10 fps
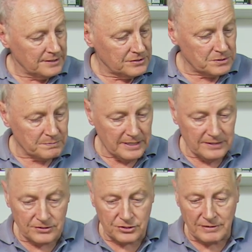spray
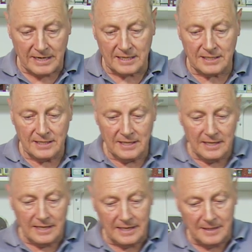the track,
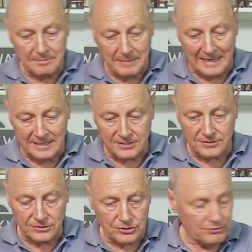uh, ballast
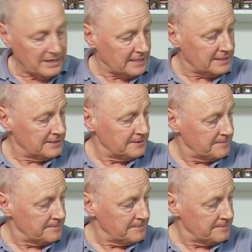the track.